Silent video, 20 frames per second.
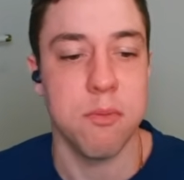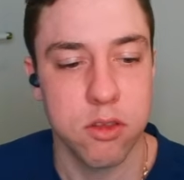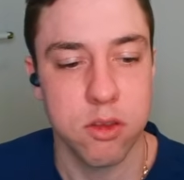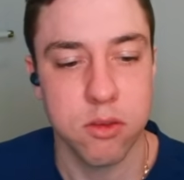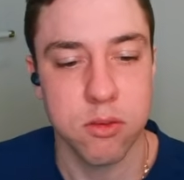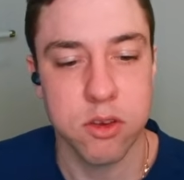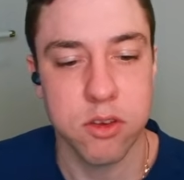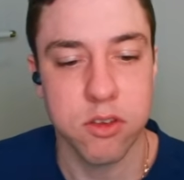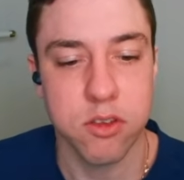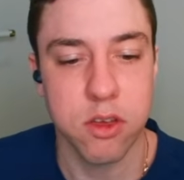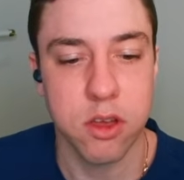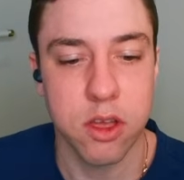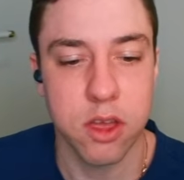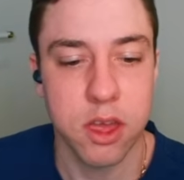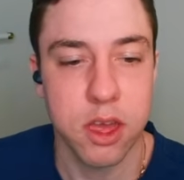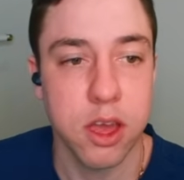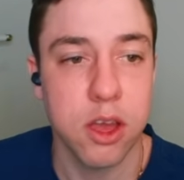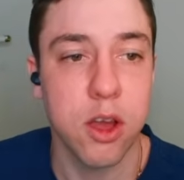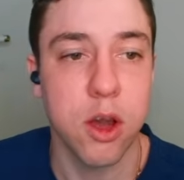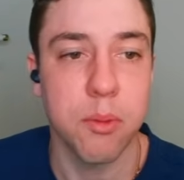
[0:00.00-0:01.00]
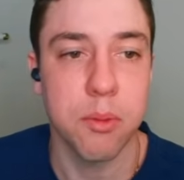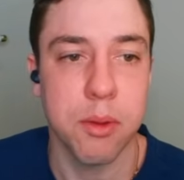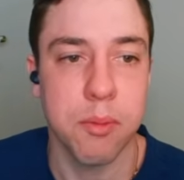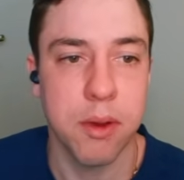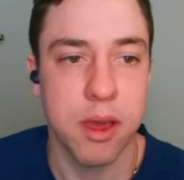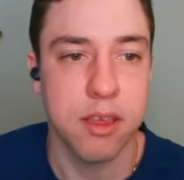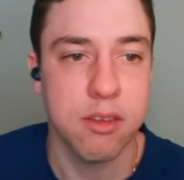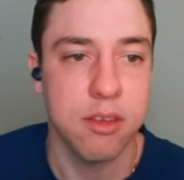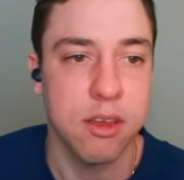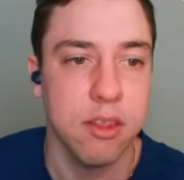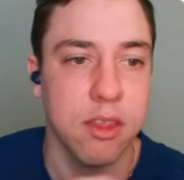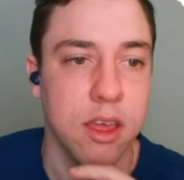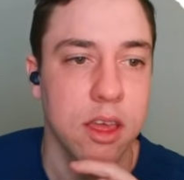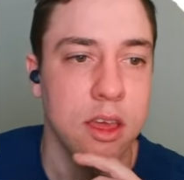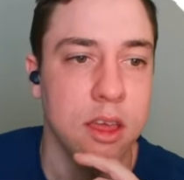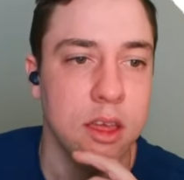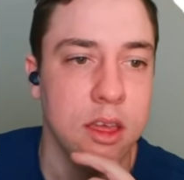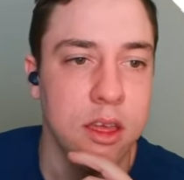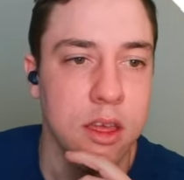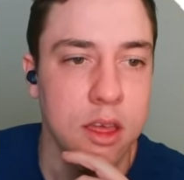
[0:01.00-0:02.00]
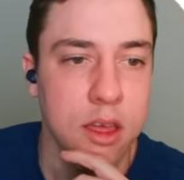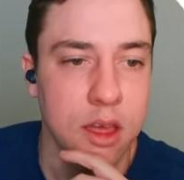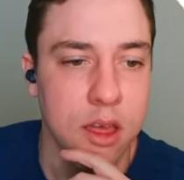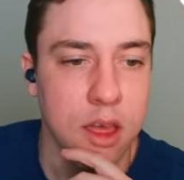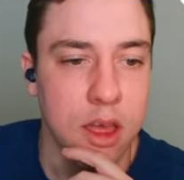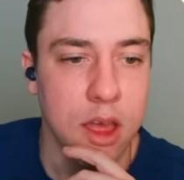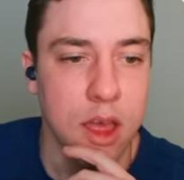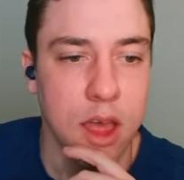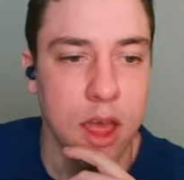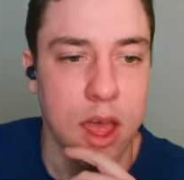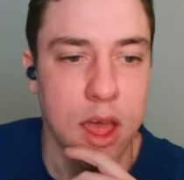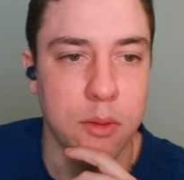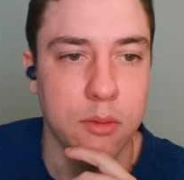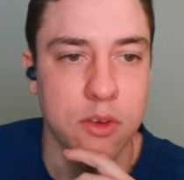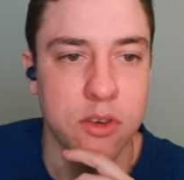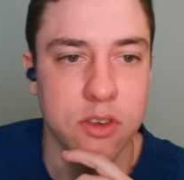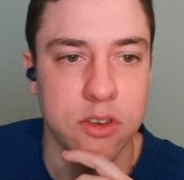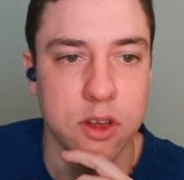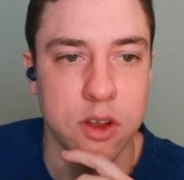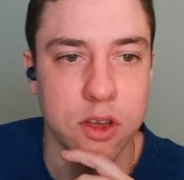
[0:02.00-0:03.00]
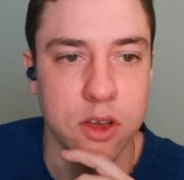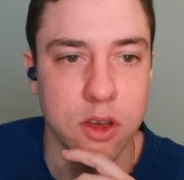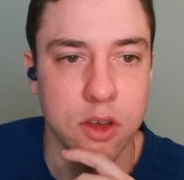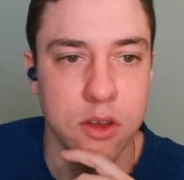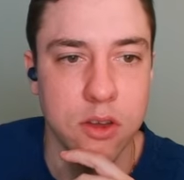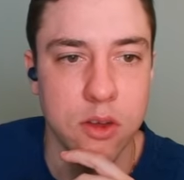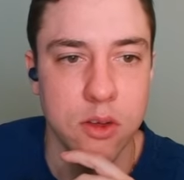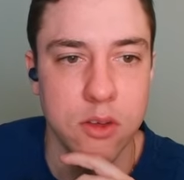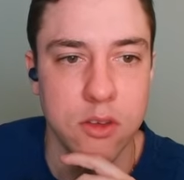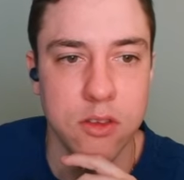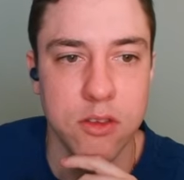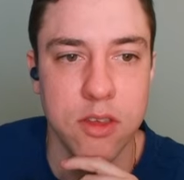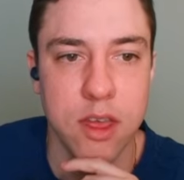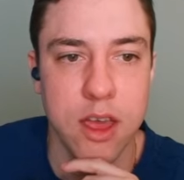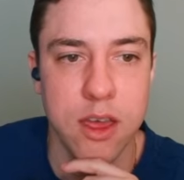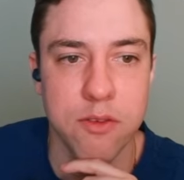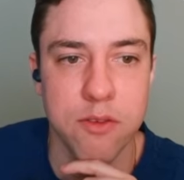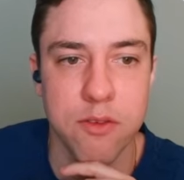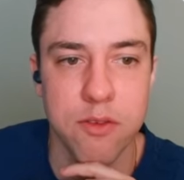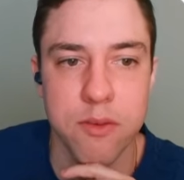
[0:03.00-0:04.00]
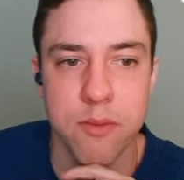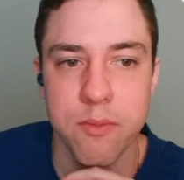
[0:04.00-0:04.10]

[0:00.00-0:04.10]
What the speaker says: So we'll just go here, copy paste that there. We're just going to go save.